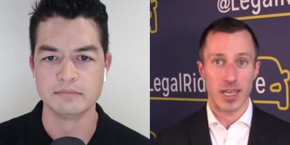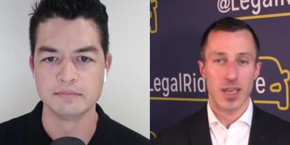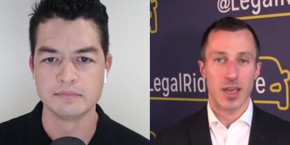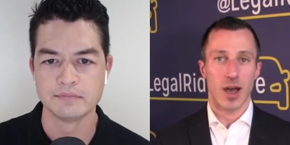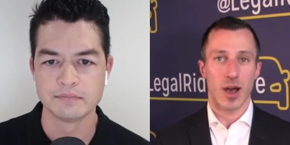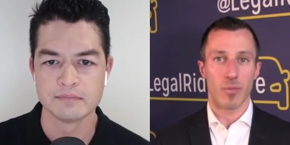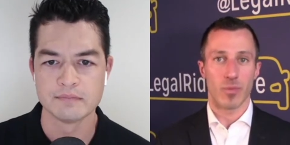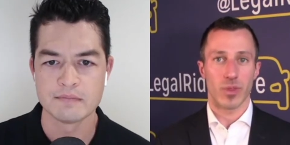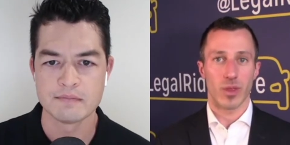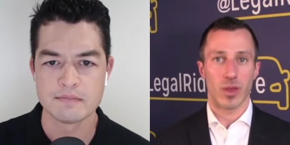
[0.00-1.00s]
Speaker 1: Mm-hmm. Um,
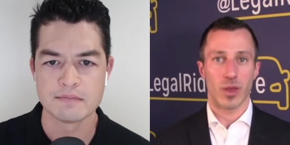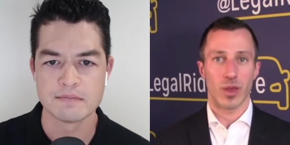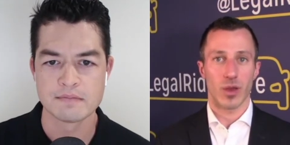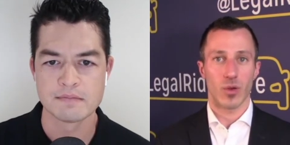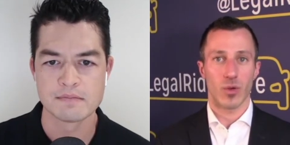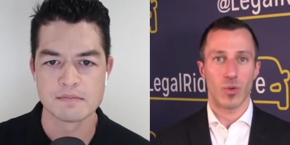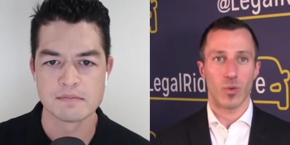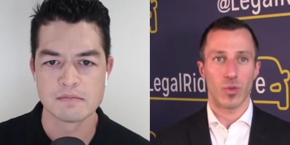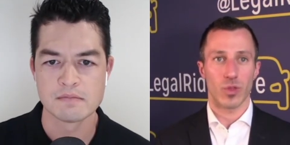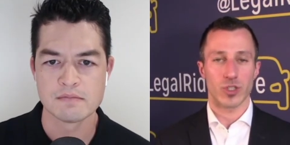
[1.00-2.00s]

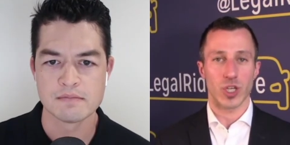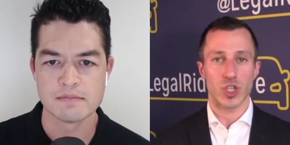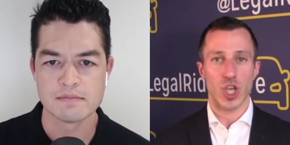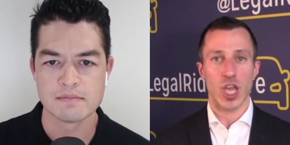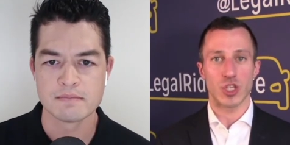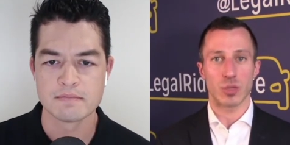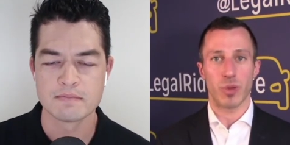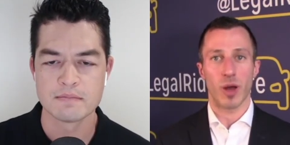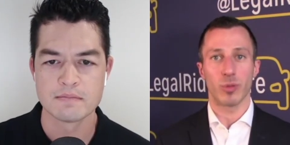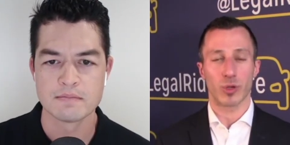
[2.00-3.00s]
there's a change in
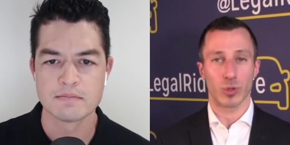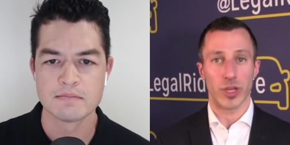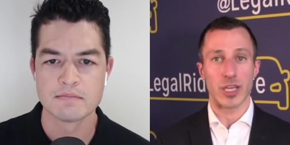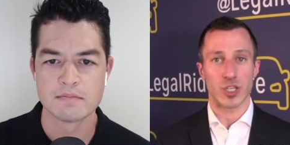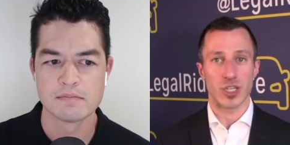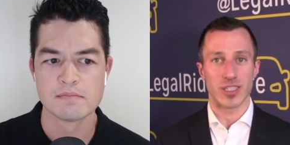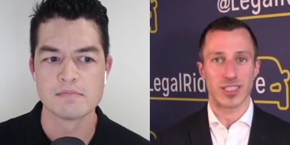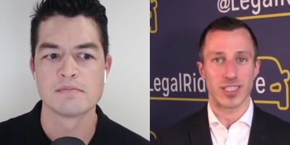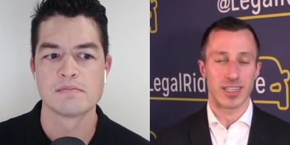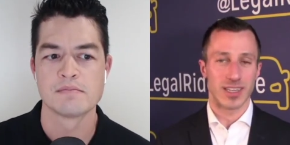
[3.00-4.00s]
public relations
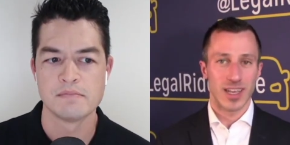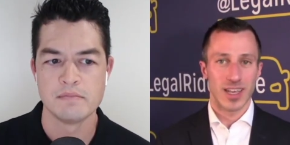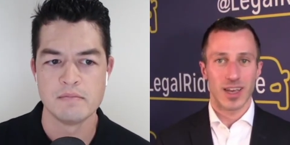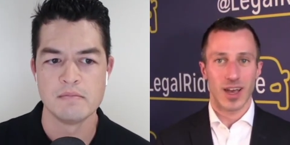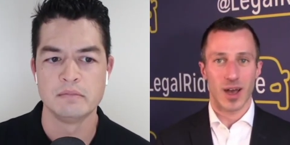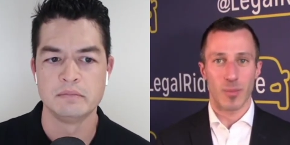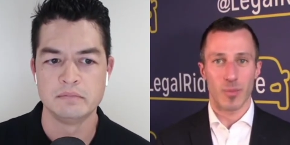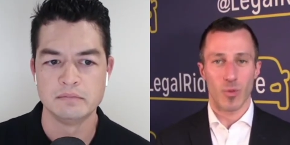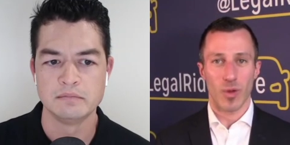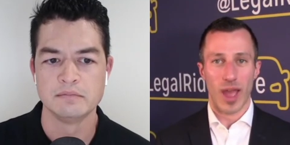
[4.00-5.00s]
and um,
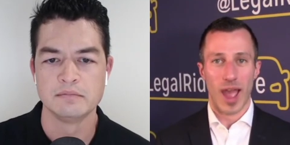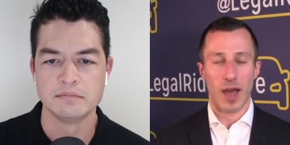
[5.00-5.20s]
how